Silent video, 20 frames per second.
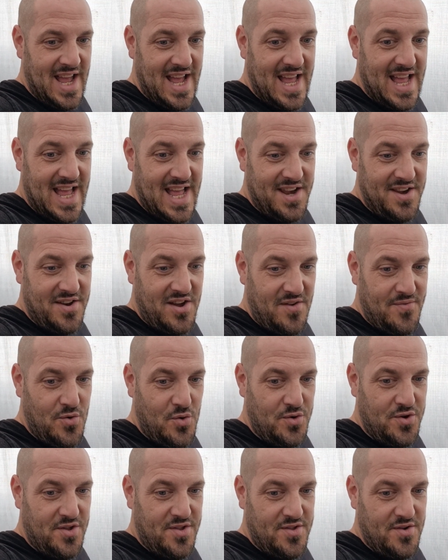and I've
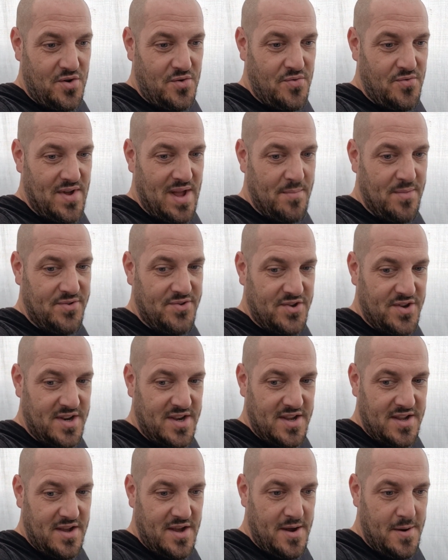ordered off of
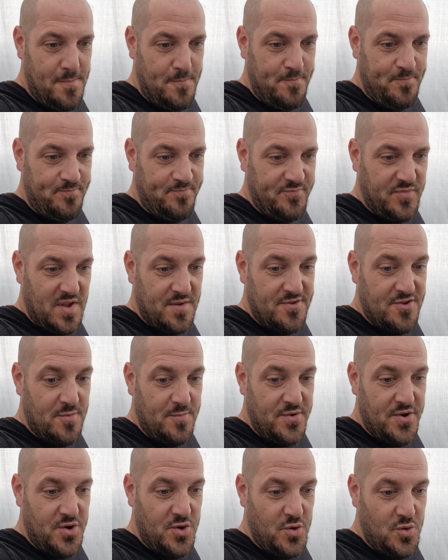Amazon
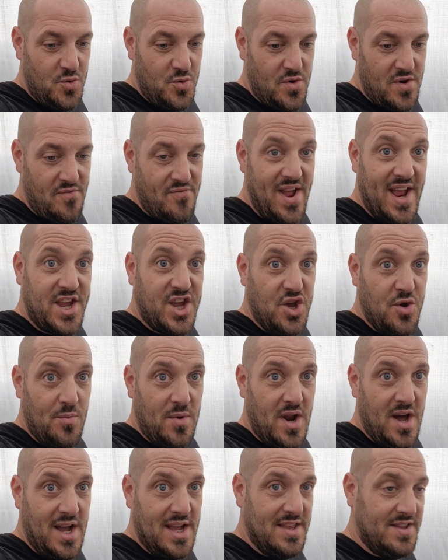some new
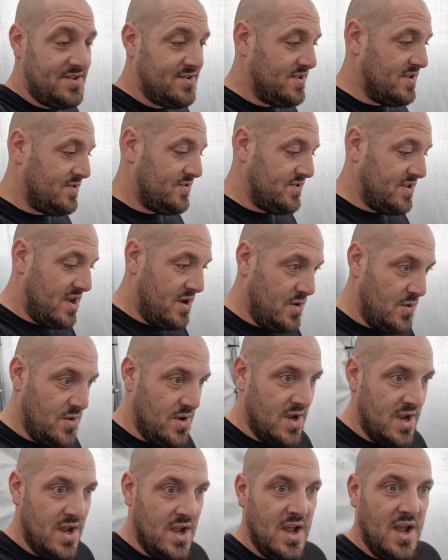vacuum lines. So
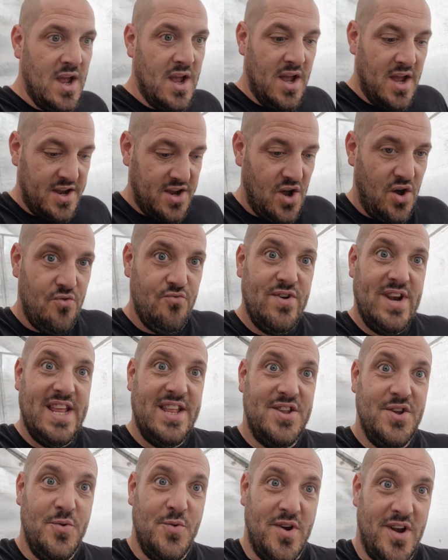can't really
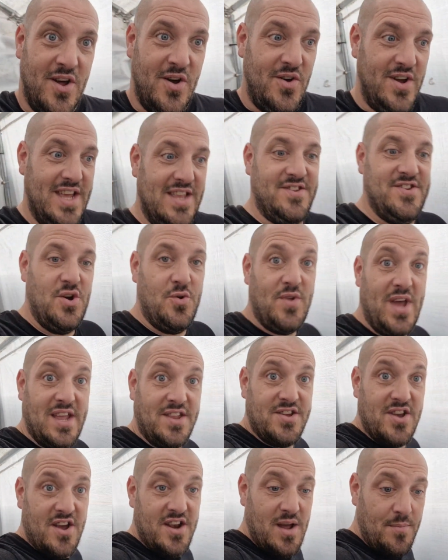do a lot until they
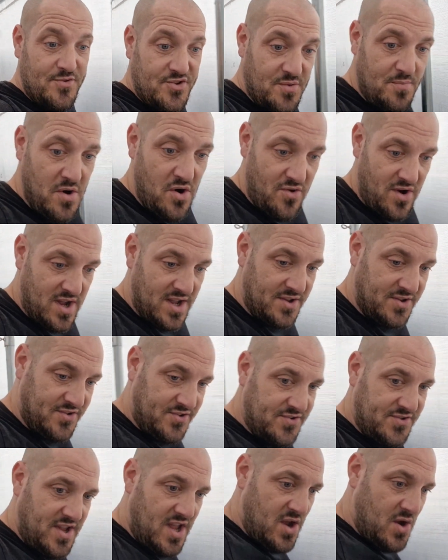turn up tomorrow.
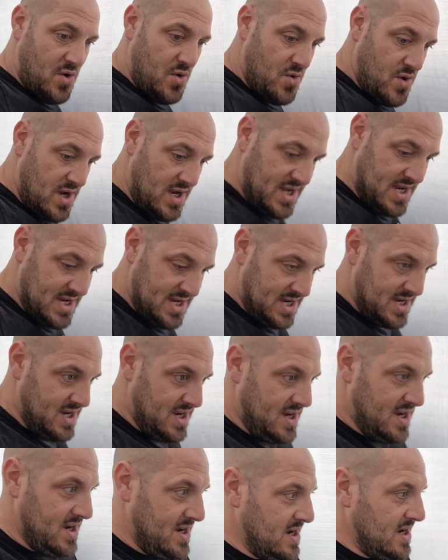So
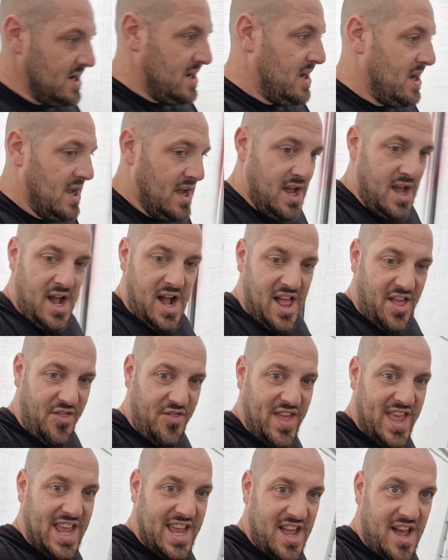I
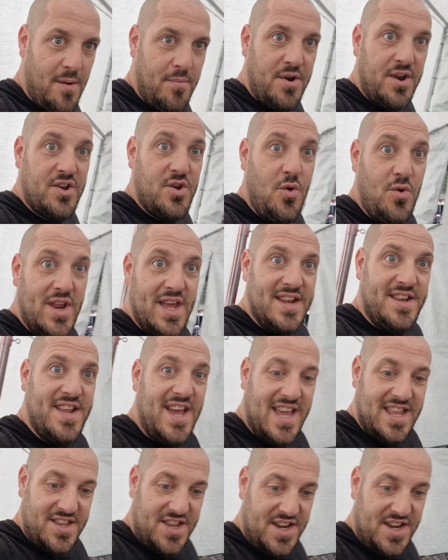think I'm going to call it a day